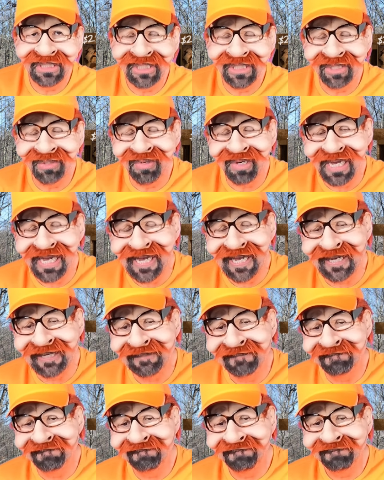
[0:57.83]
to
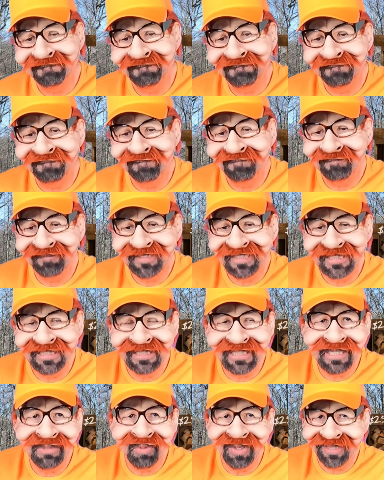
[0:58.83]
uh,
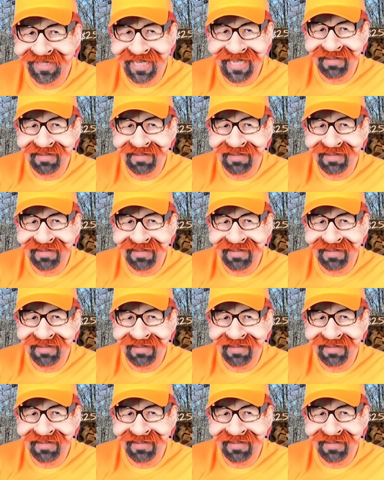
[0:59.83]
see what